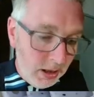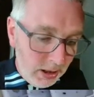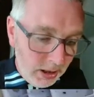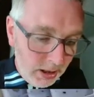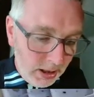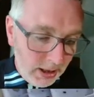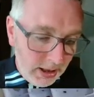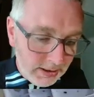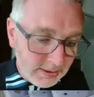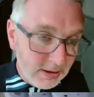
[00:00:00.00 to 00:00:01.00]
Uh,
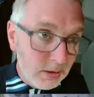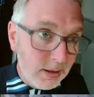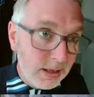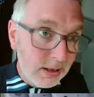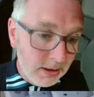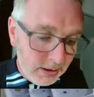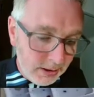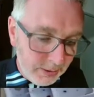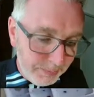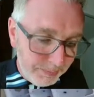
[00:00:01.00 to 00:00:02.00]
I saw it
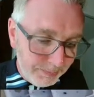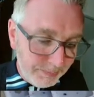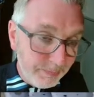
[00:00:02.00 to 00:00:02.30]
um,